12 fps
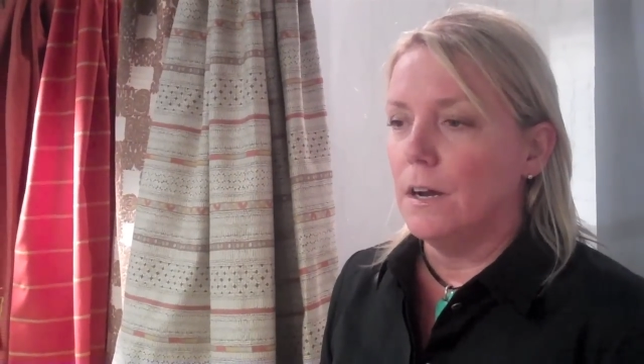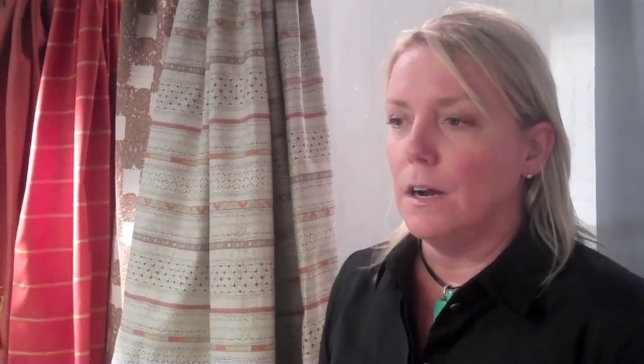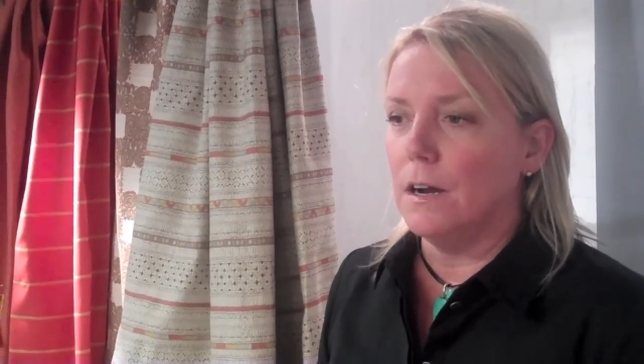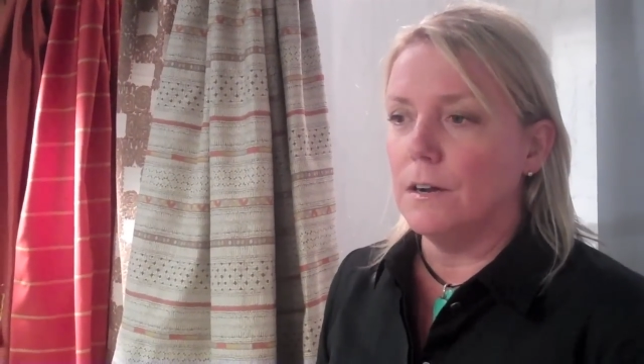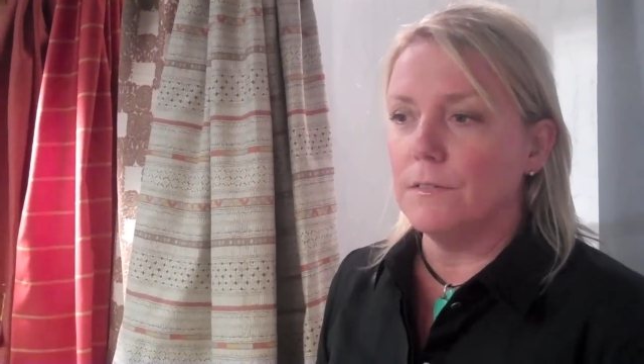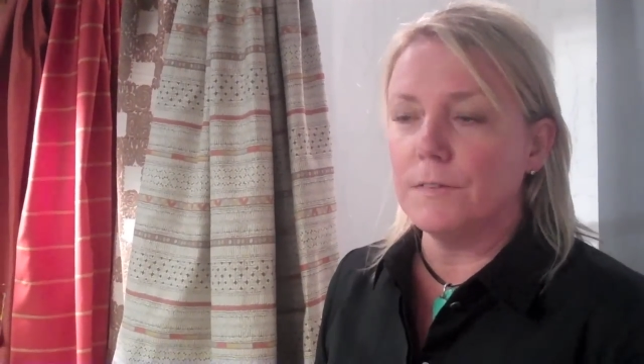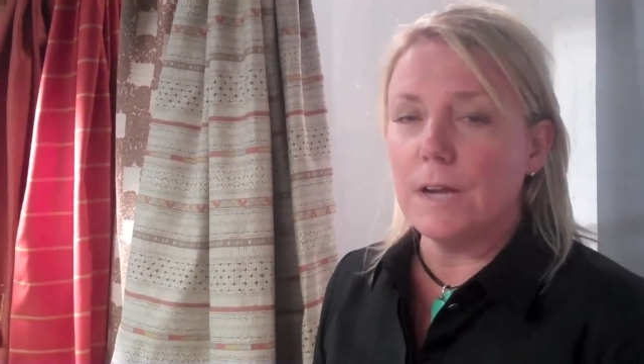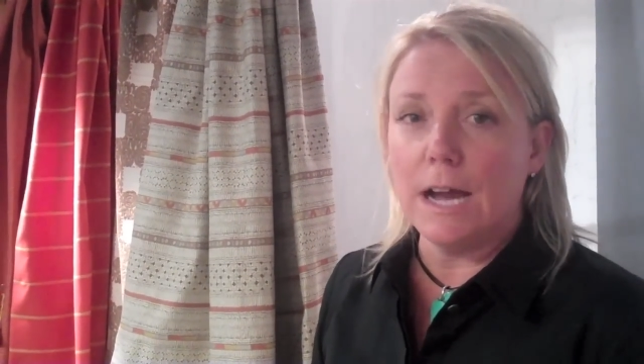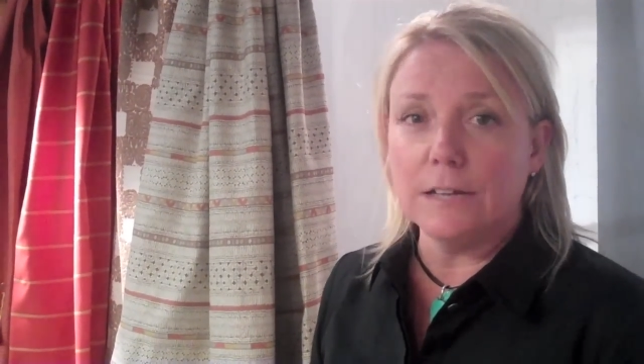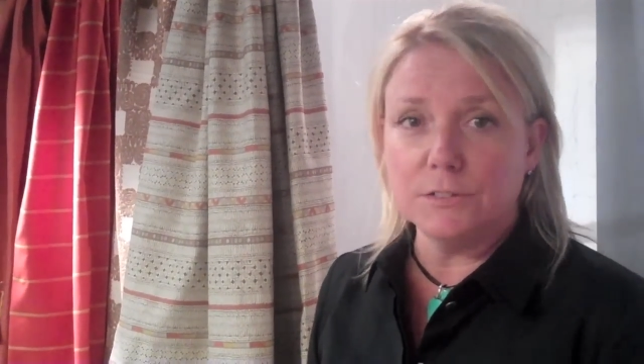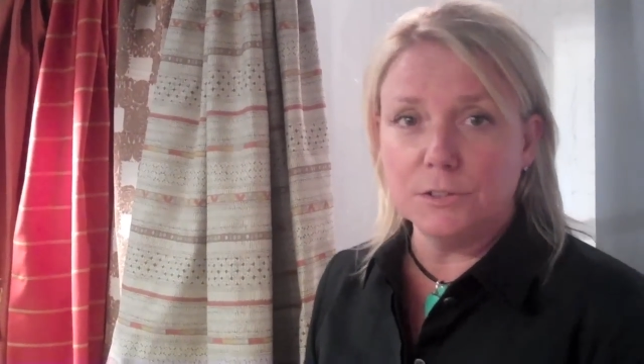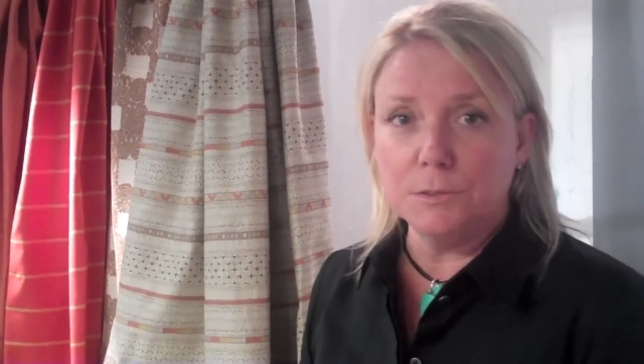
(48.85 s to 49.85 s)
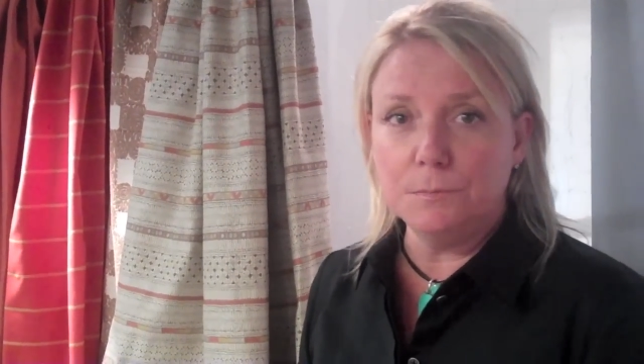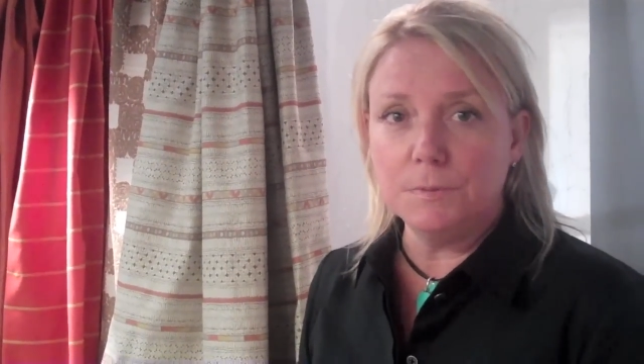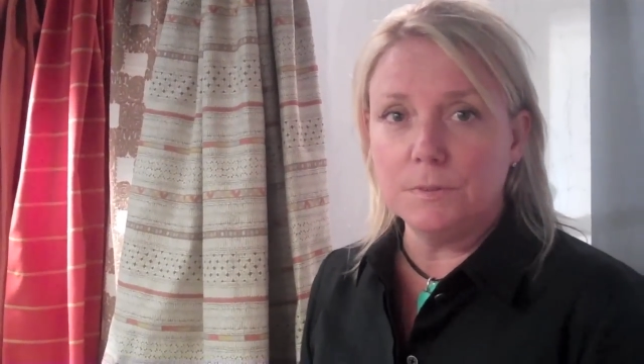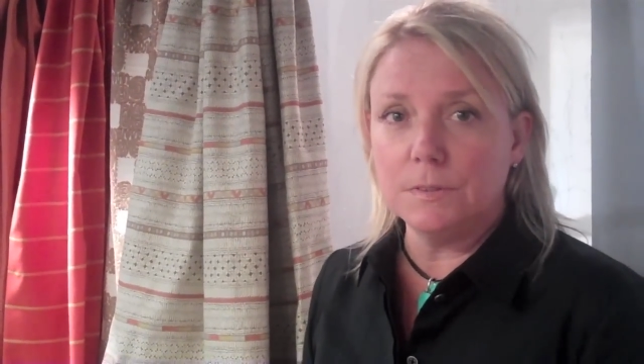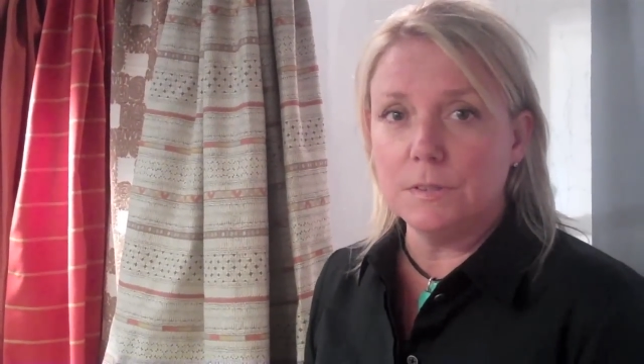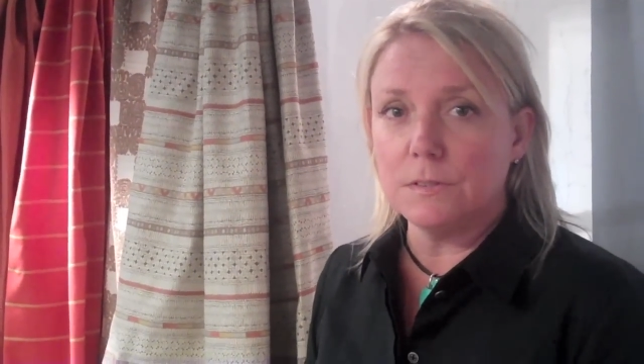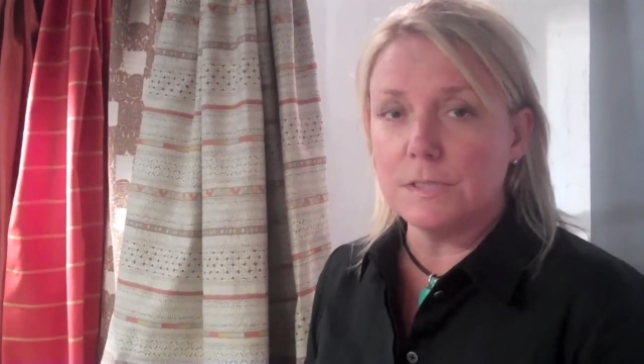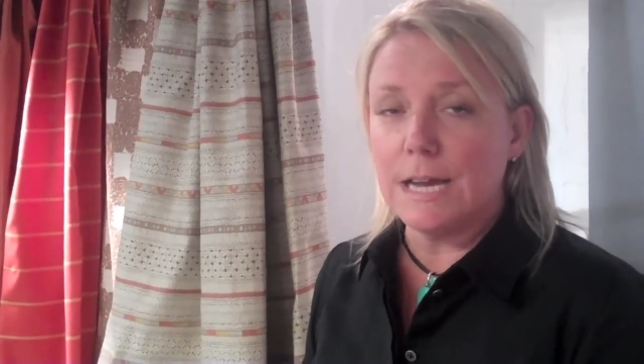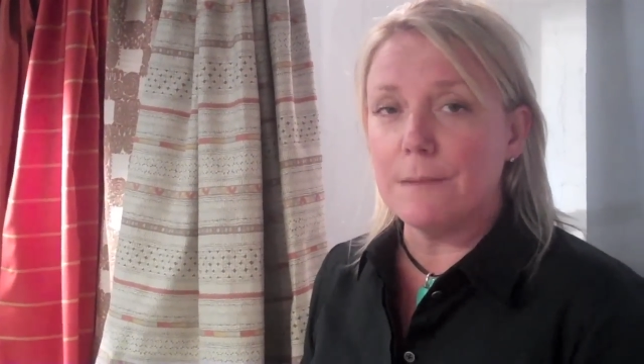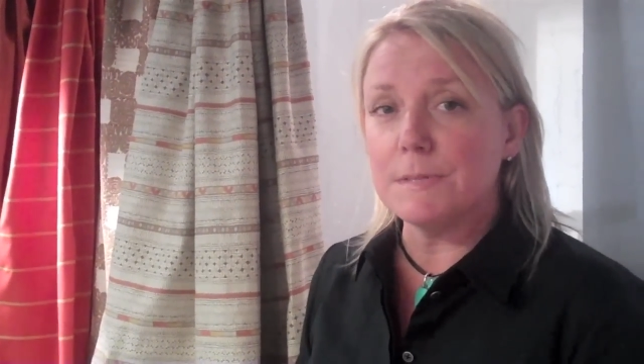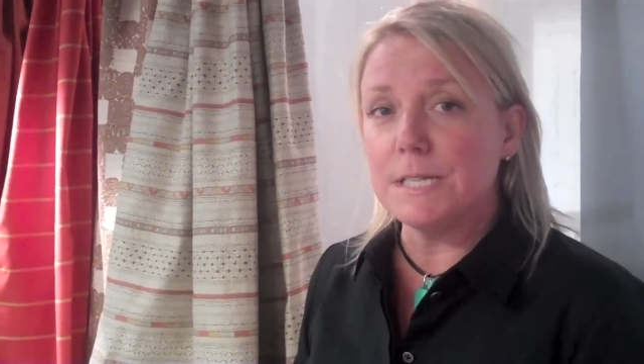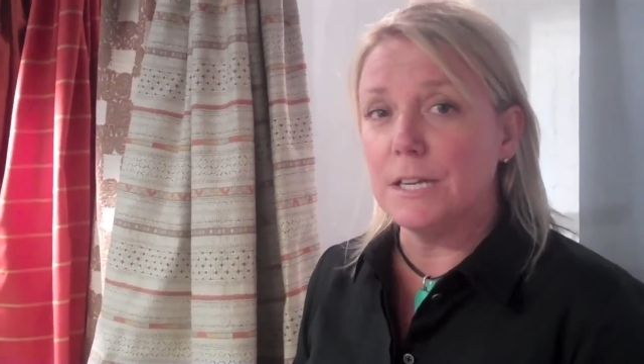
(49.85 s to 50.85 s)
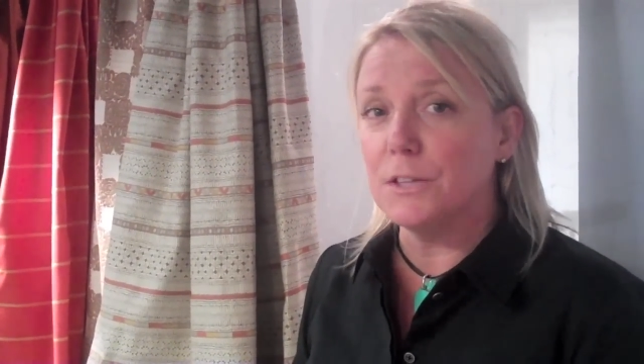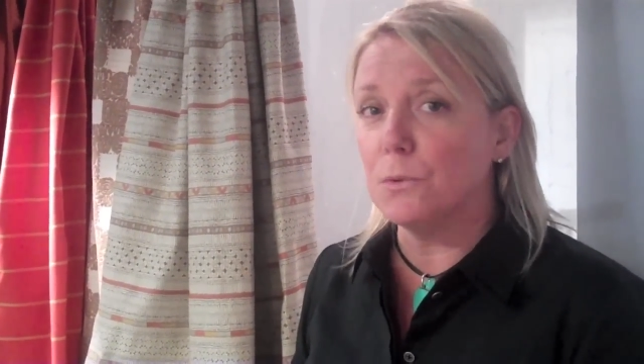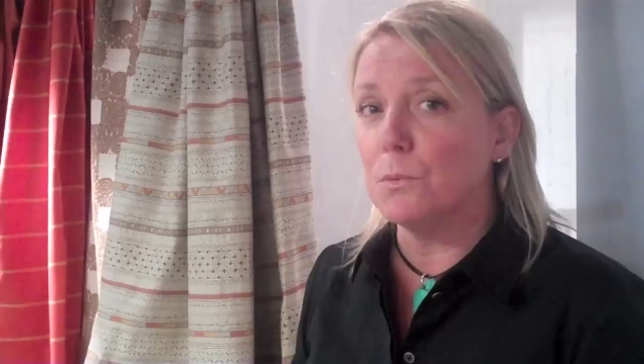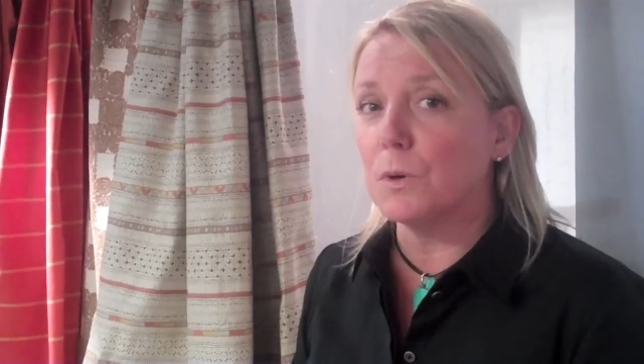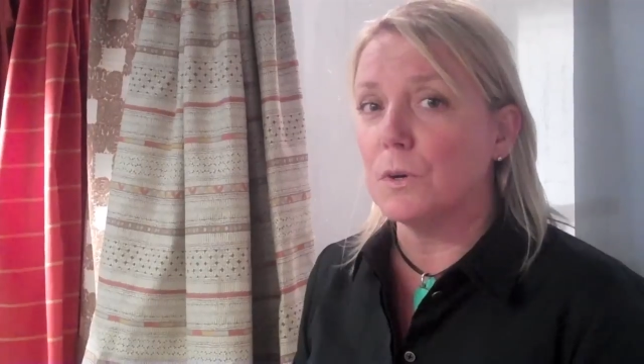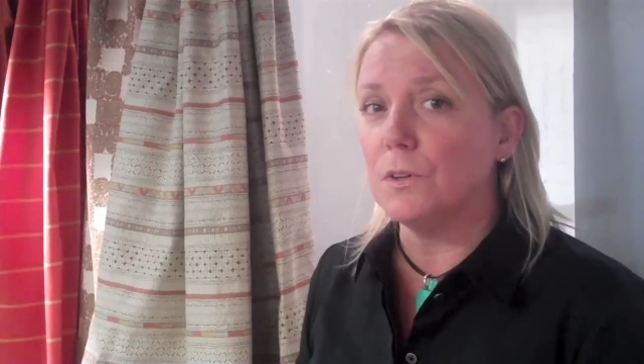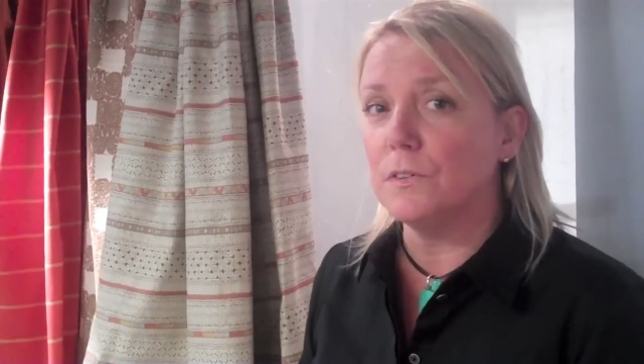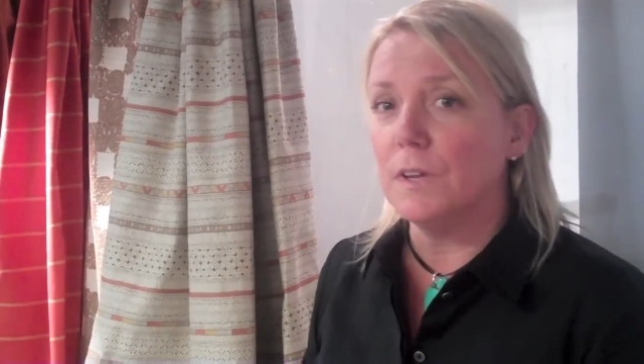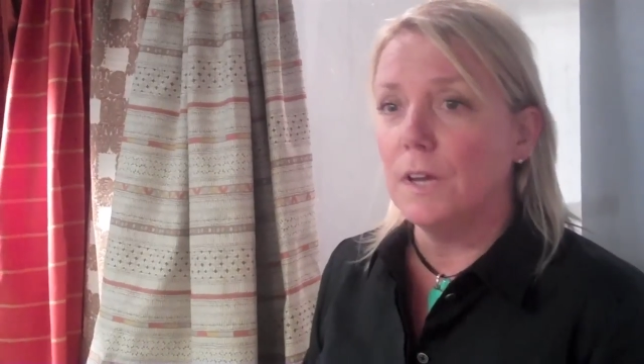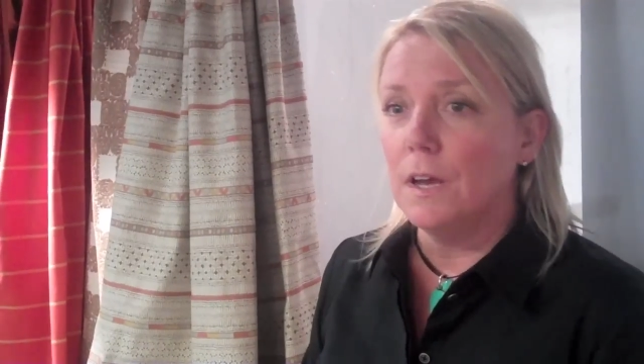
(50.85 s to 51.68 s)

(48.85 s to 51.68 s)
of costumes, they're top 10 in the world,